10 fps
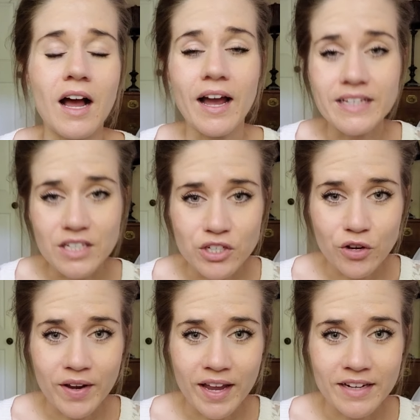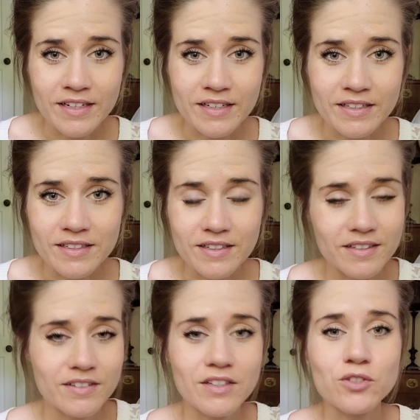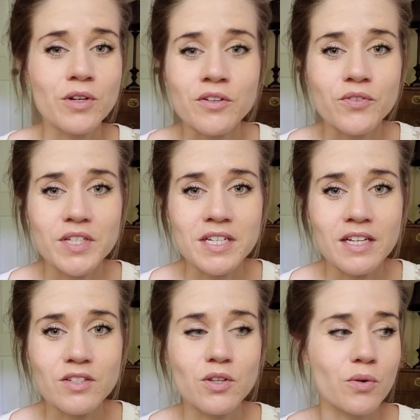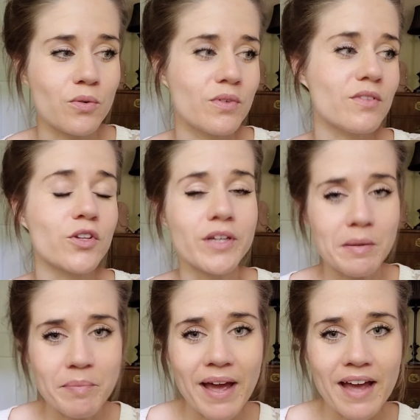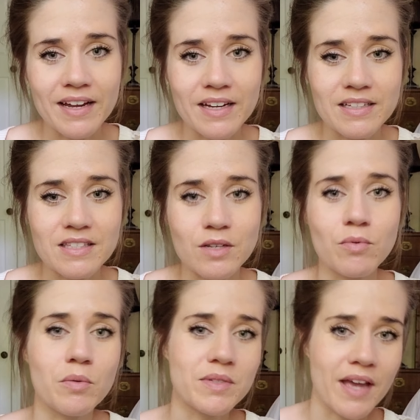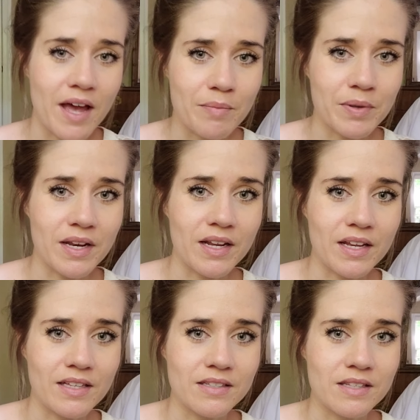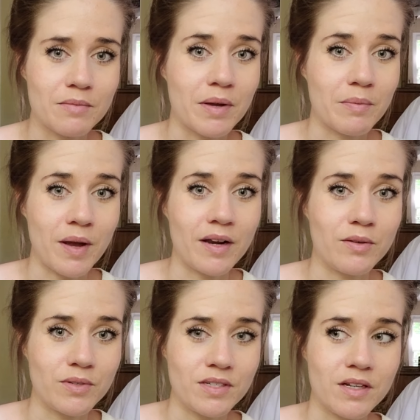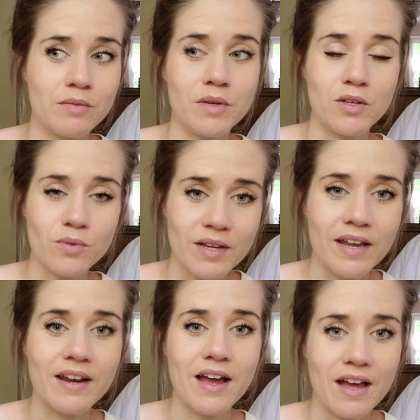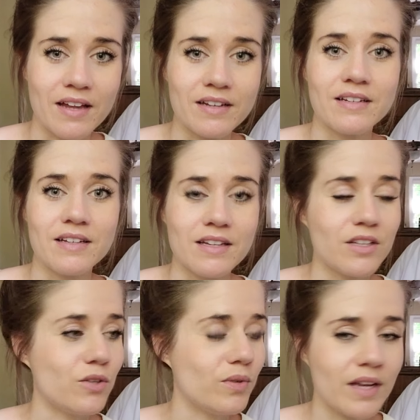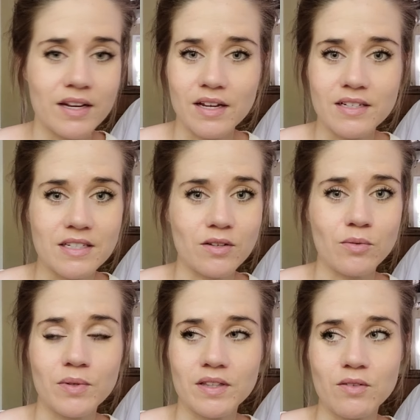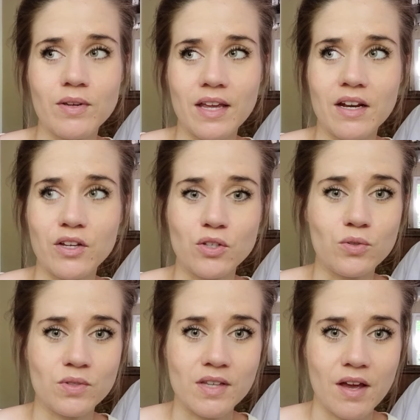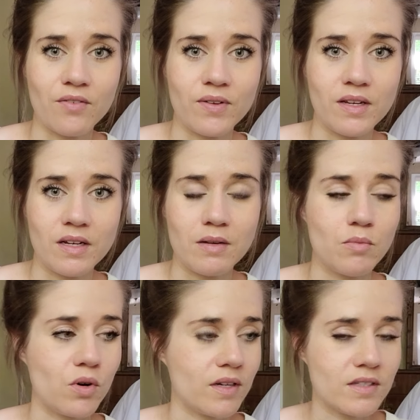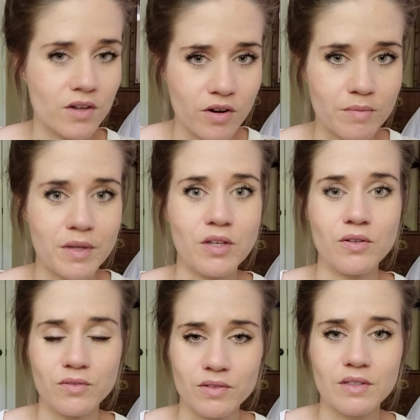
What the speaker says: I didn't know I had adrenal fatigue, so looking back, I can see what was happening is that my body was telling me you cannot use caffeine anymore. It's harming you.